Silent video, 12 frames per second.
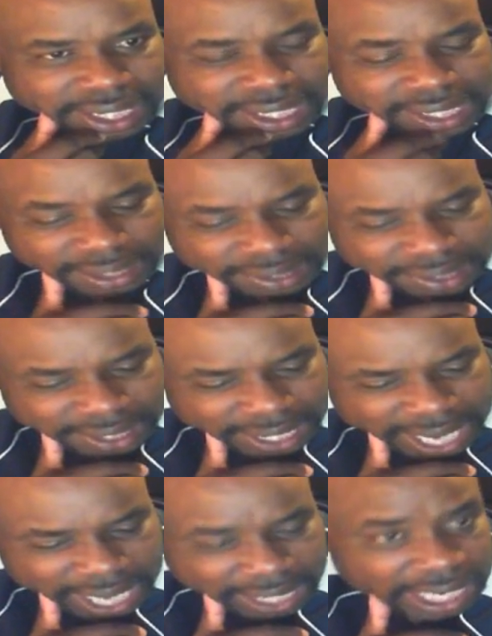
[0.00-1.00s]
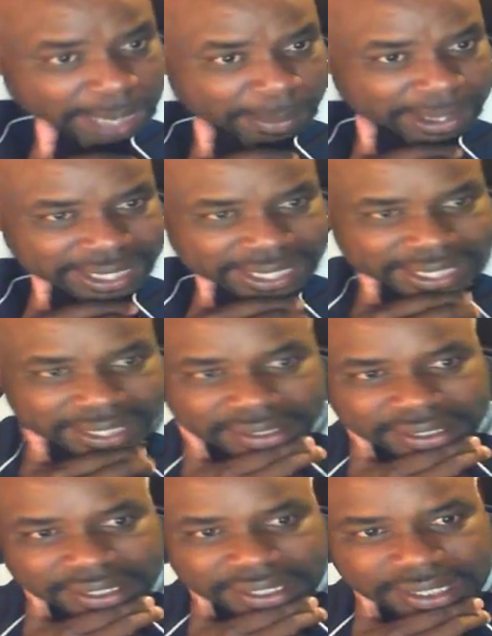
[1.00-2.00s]
let's look at how limited
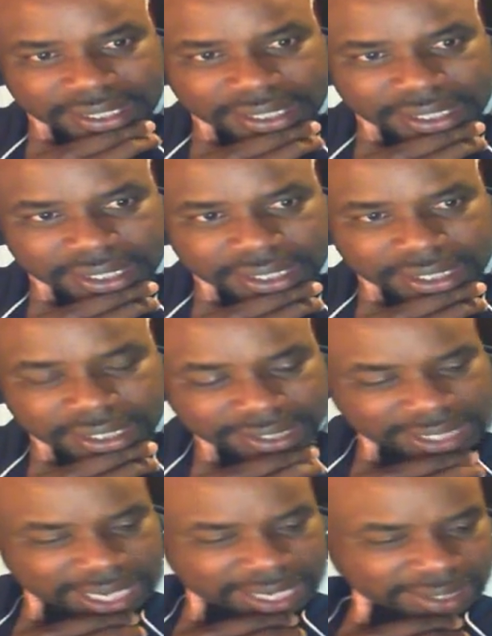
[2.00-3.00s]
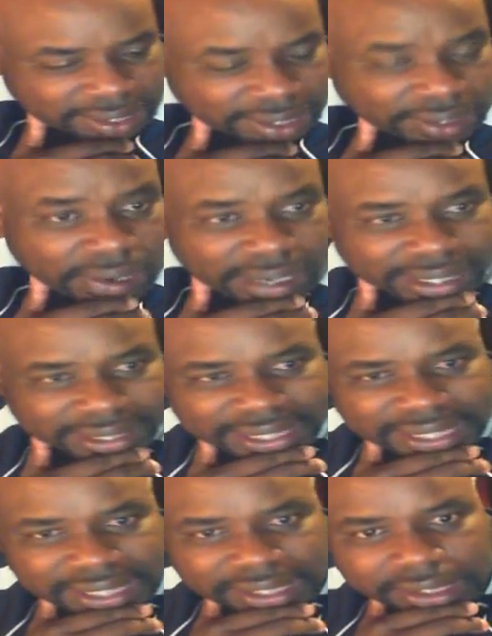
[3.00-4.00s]
Satan's authority
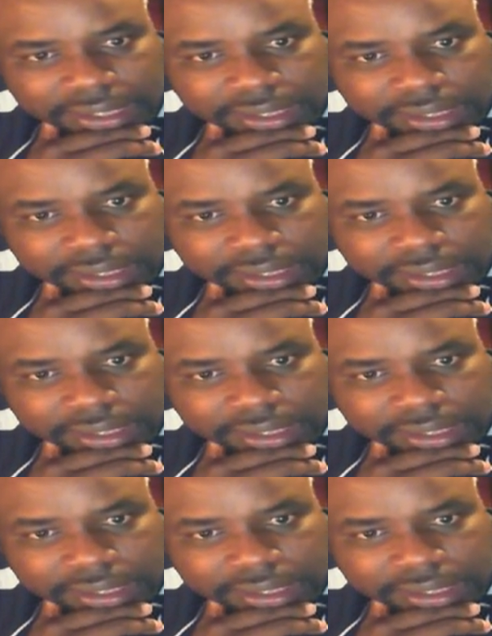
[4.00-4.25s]
is,